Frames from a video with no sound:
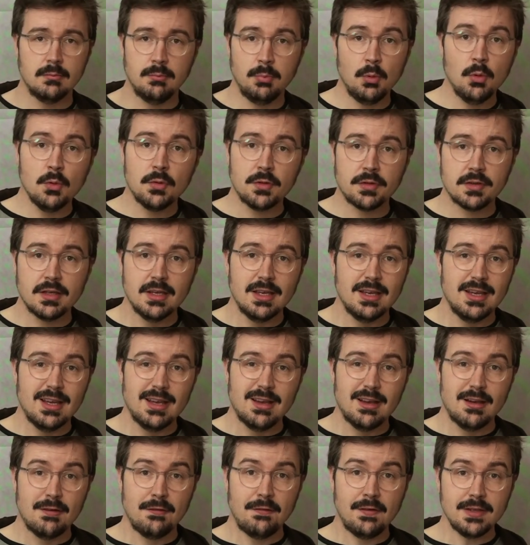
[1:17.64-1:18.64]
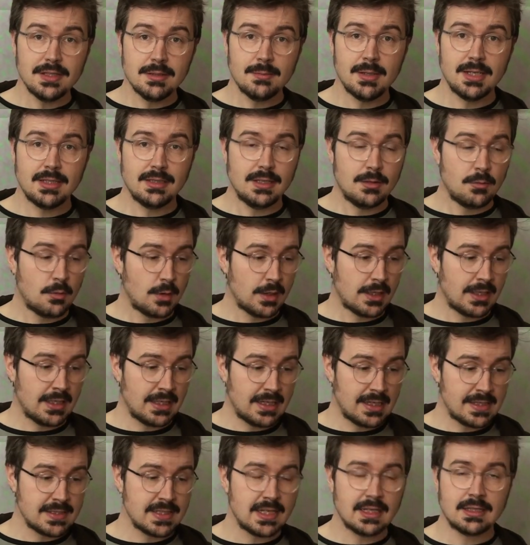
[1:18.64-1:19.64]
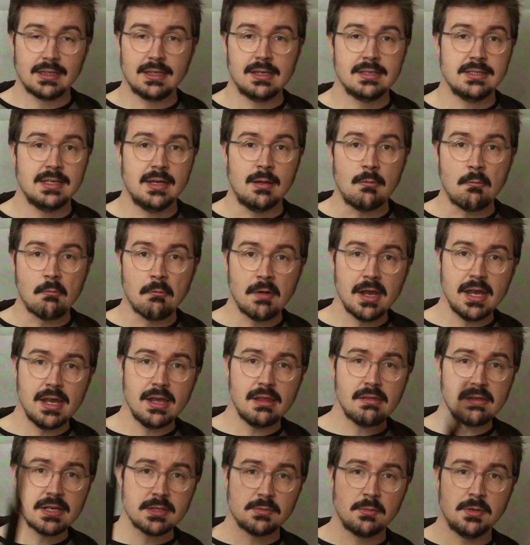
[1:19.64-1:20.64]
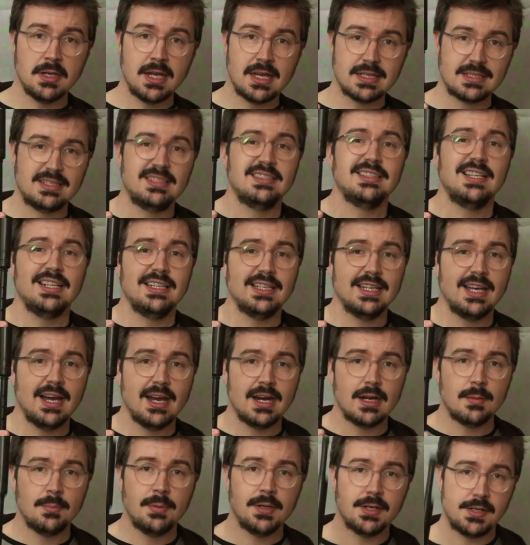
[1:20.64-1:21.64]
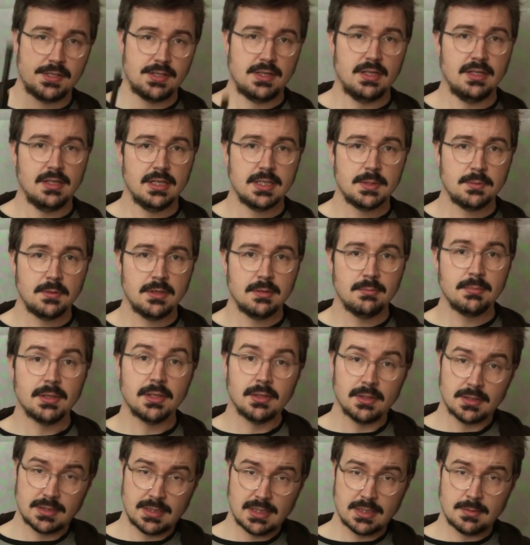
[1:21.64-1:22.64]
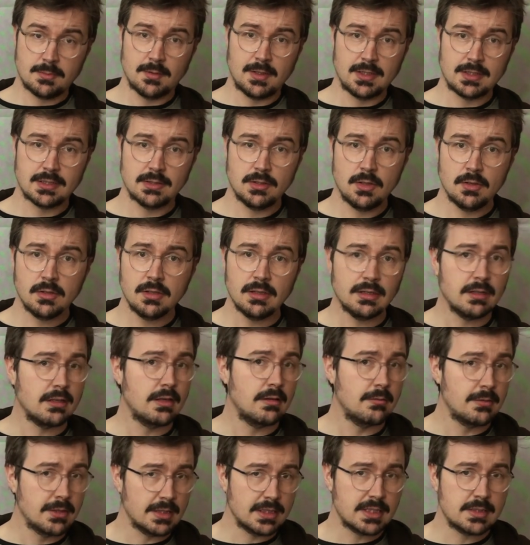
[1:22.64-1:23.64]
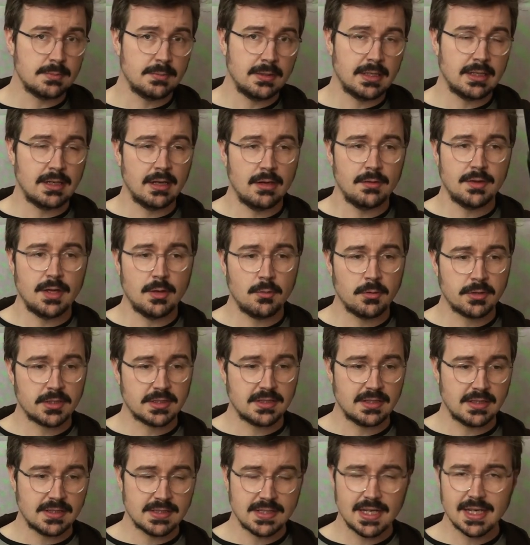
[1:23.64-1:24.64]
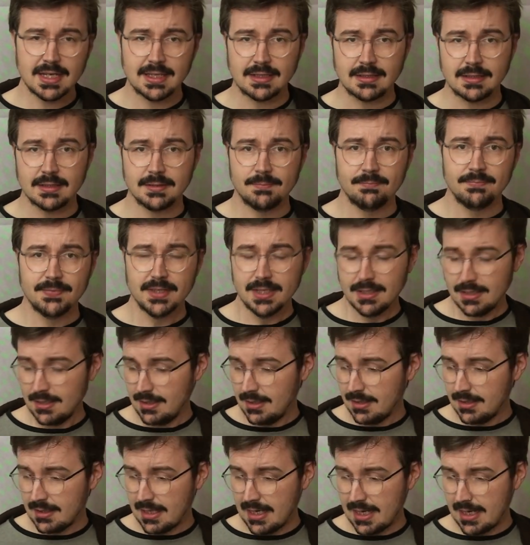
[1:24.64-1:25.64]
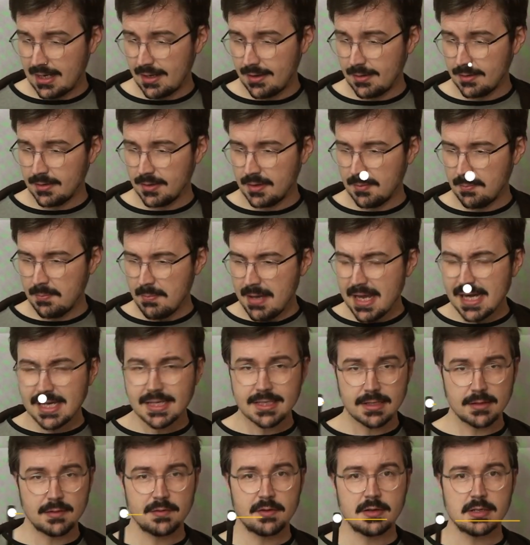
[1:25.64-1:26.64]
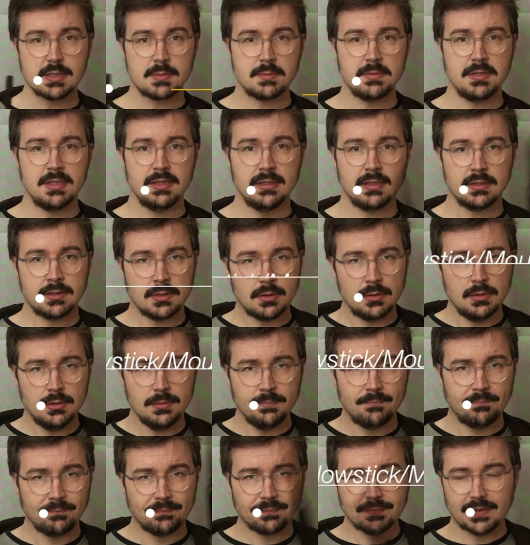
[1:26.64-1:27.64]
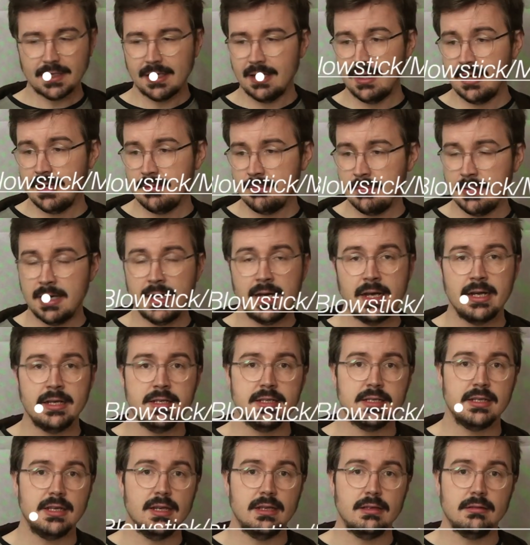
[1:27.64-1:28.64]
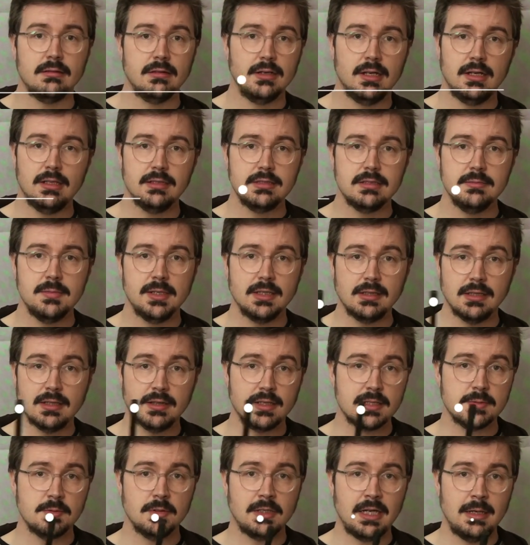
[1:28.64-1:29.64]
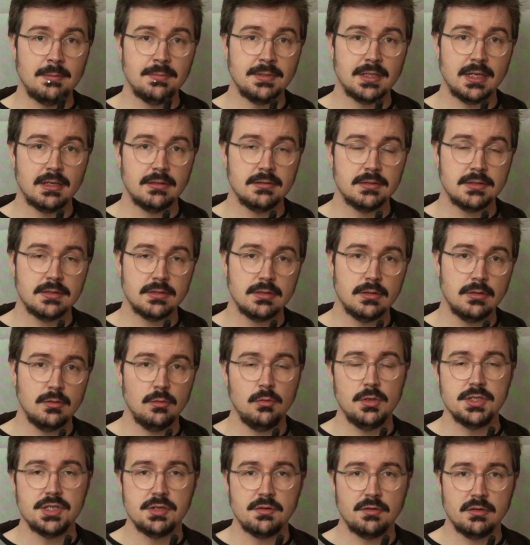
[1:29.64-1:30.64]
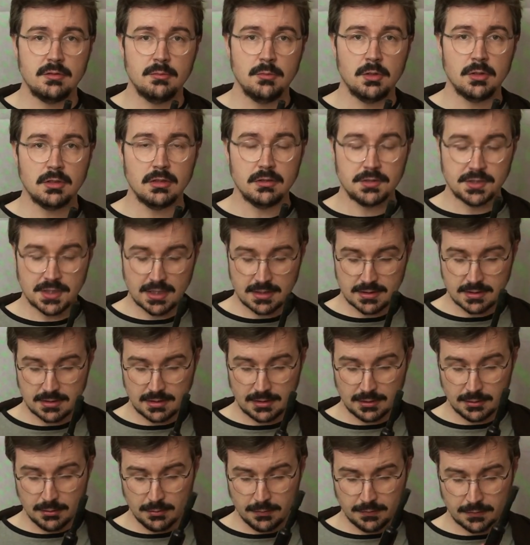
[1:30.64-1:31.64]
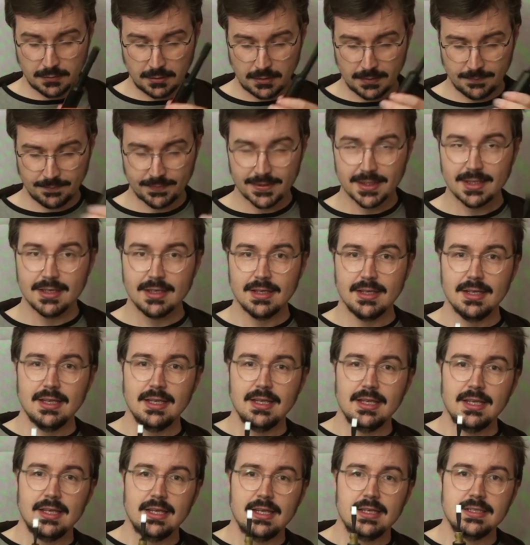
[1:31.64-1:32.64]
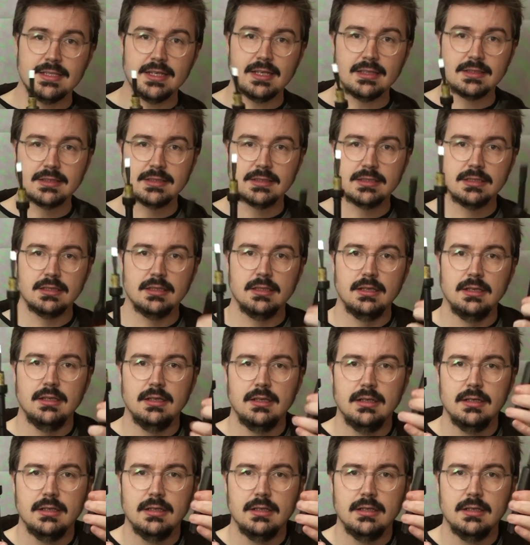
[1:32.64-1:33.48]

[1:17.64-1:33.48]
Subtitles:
Both fundamentally working exactly the same way. This one has a slightly higher pitch than this one because this one is longer, and we'll explain how that works in a second. The main difference between the two, and ultimately this will come down to whichever model of chanter you go for, is that